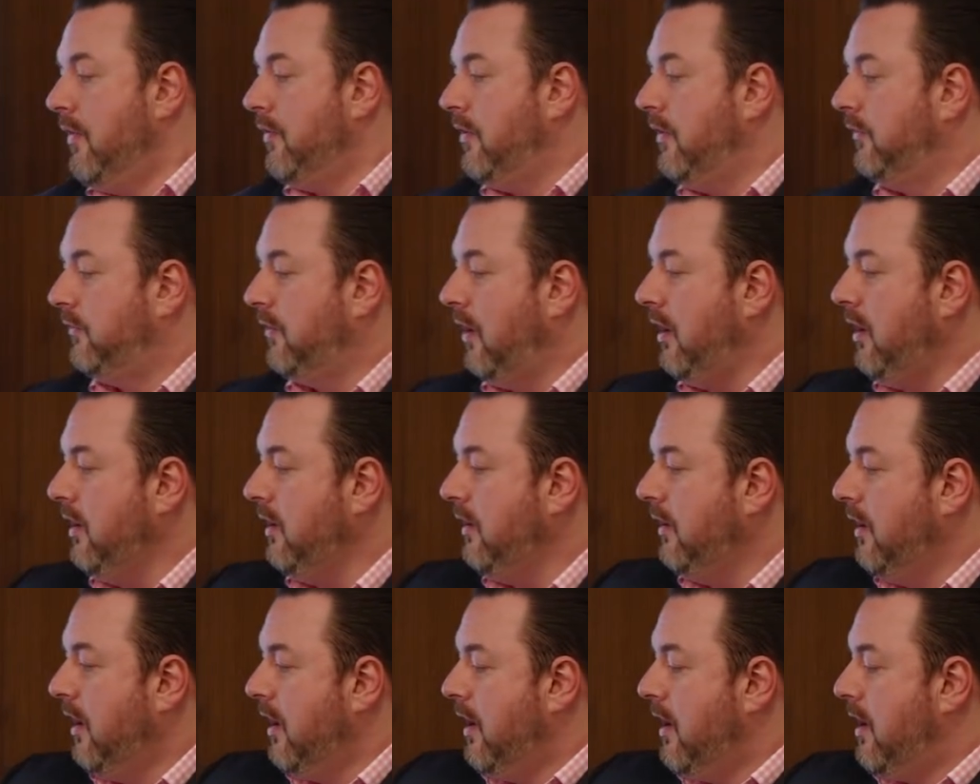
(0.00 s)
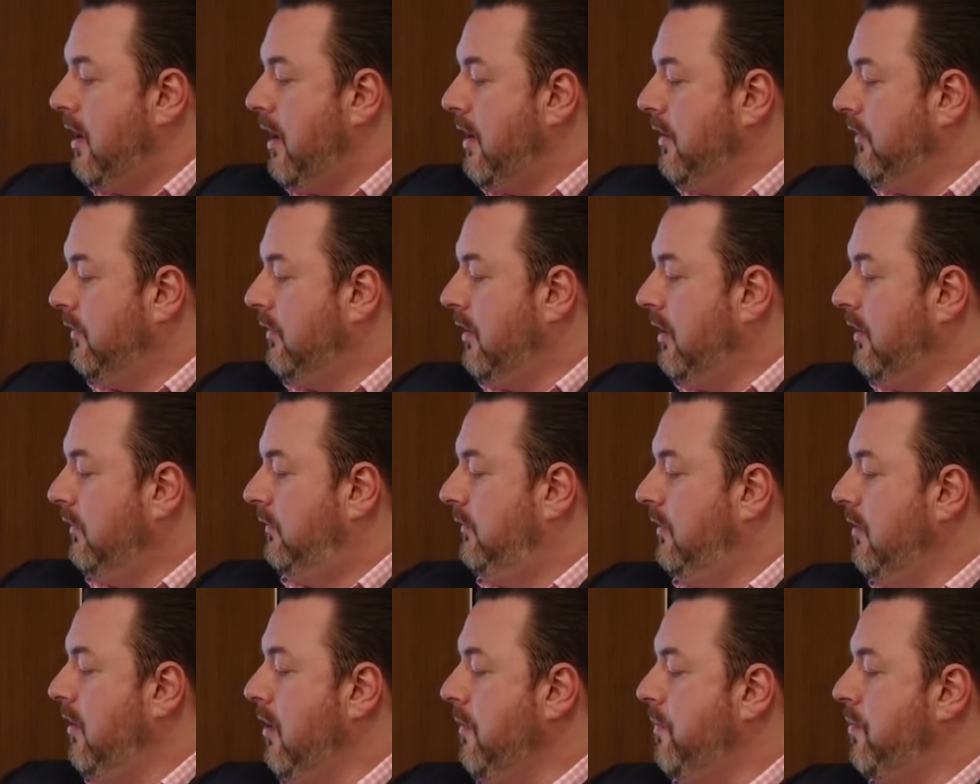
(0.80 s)
There's only
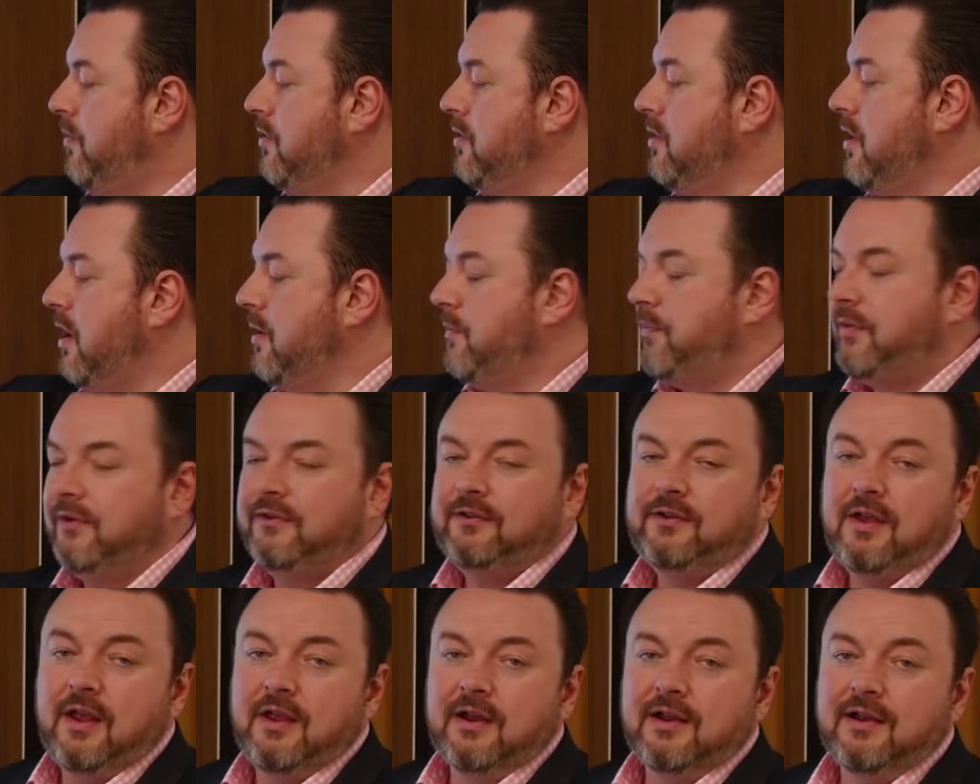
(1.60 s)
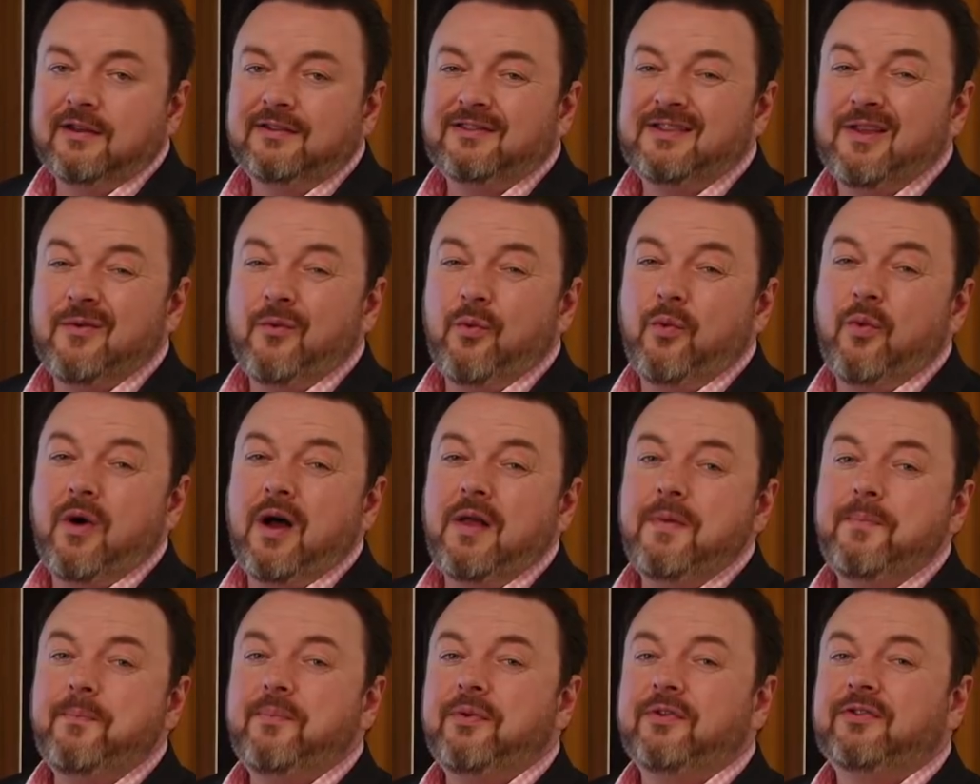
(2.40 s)
0.9%, less than
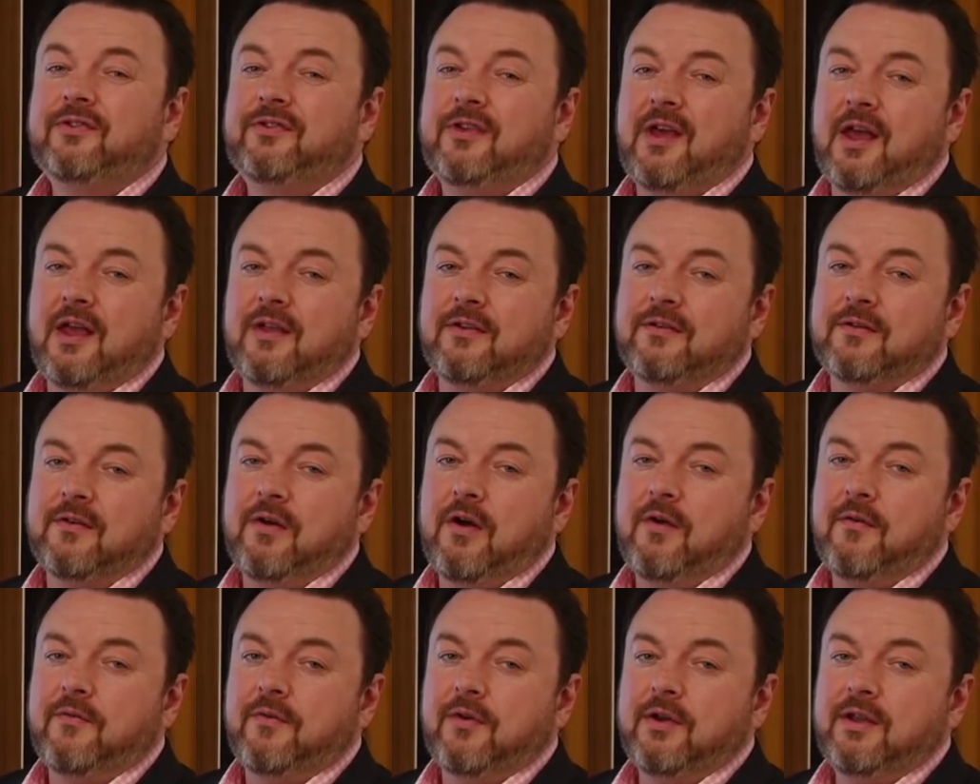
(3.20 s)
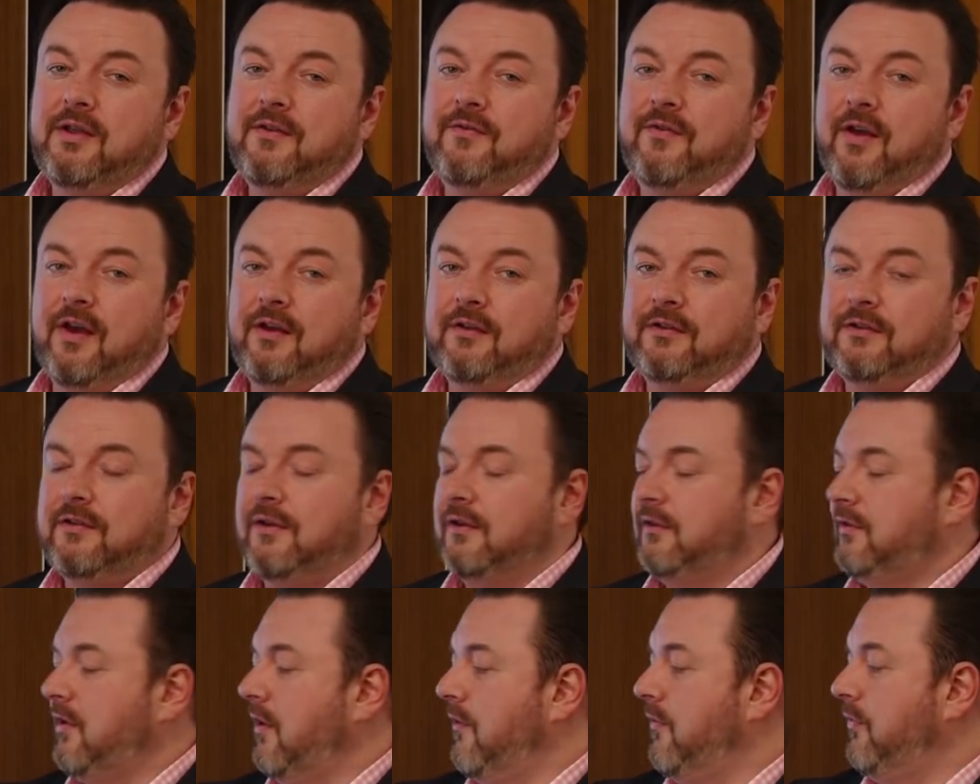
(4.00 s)
1% of
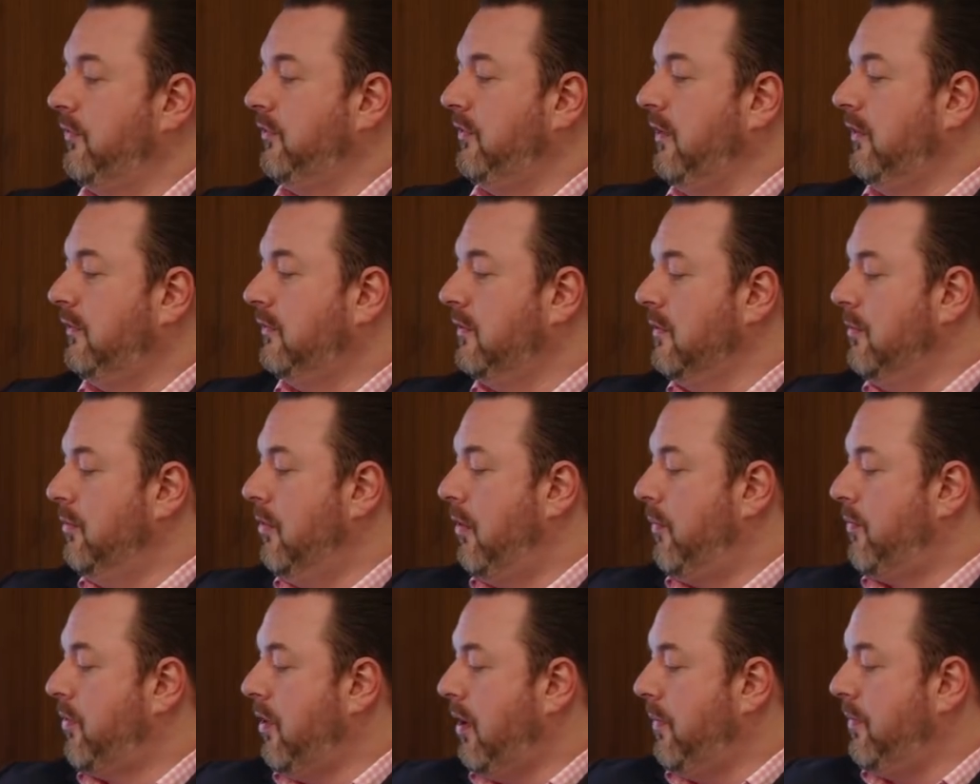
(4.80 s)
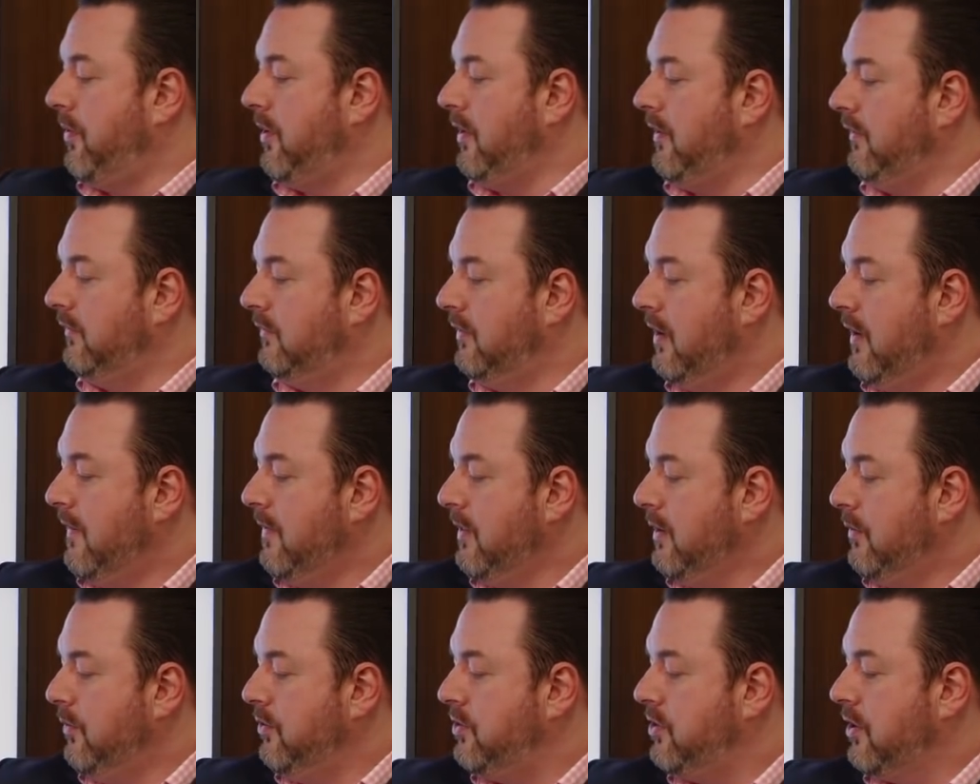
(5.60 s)
investors have 6 or more properties,
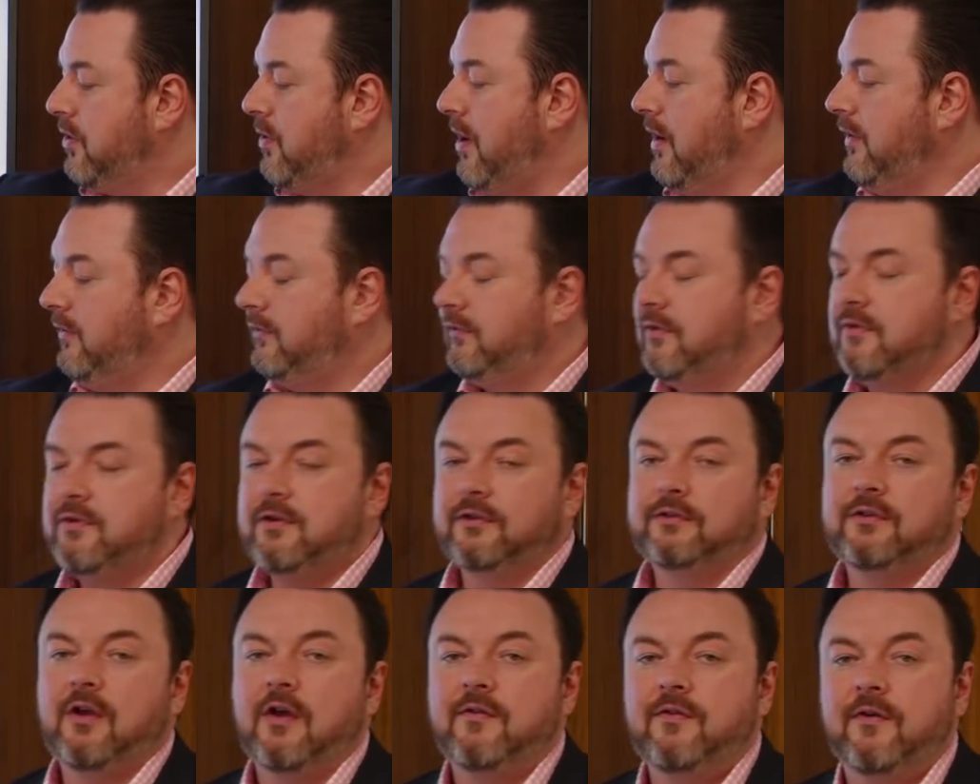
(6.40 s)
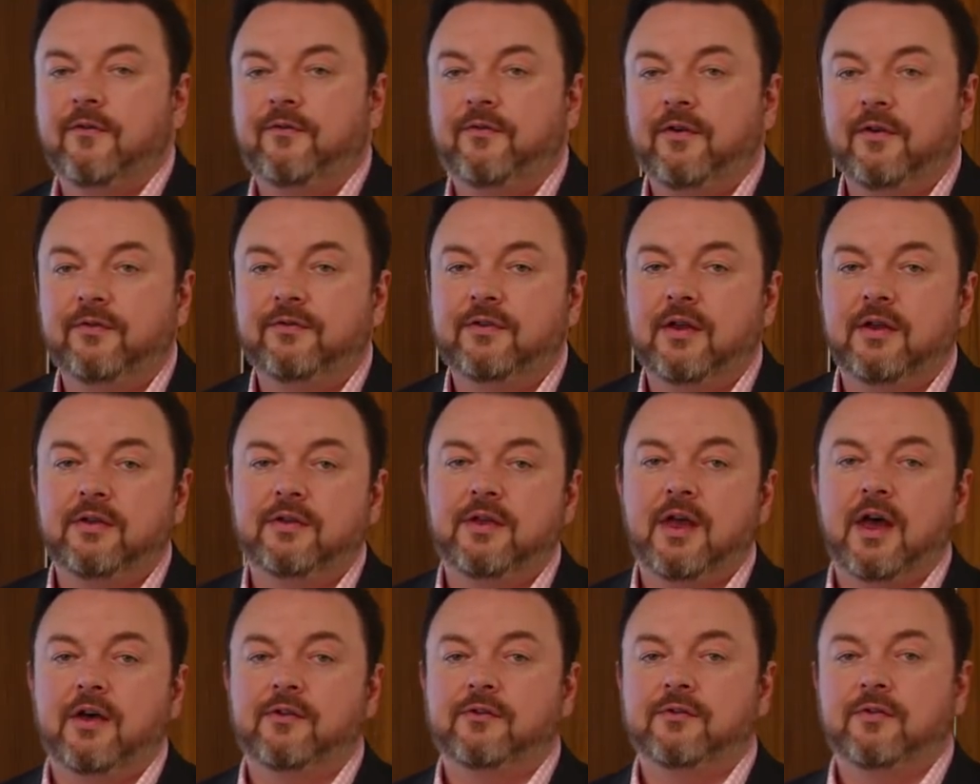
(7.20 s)
which equates to just over
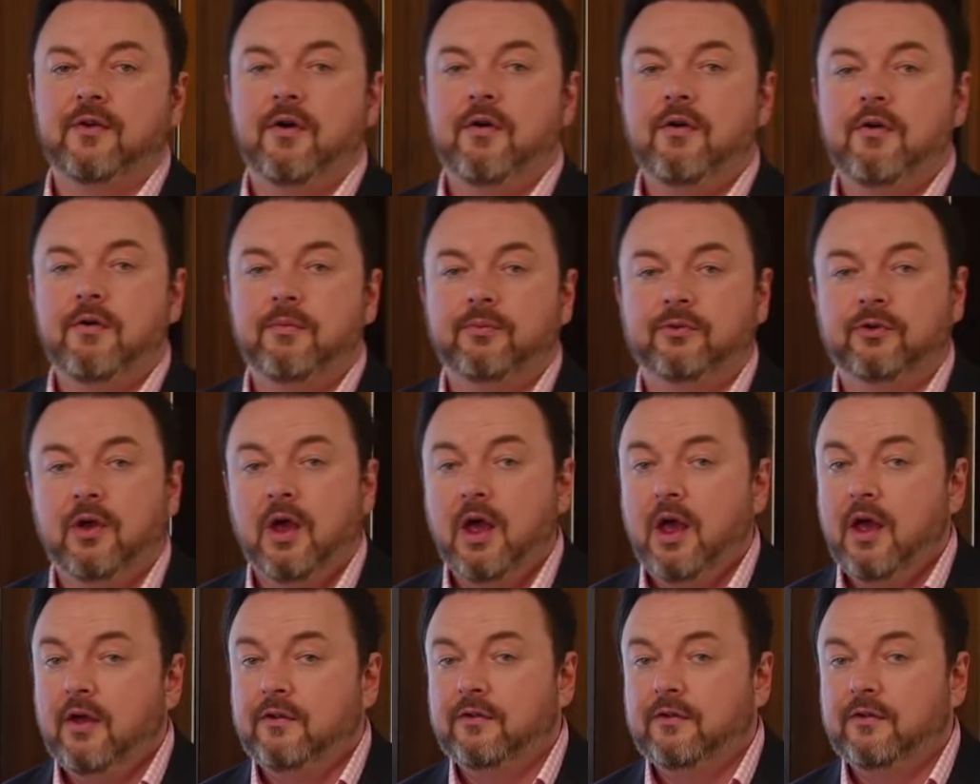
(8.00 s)
15,000 homes.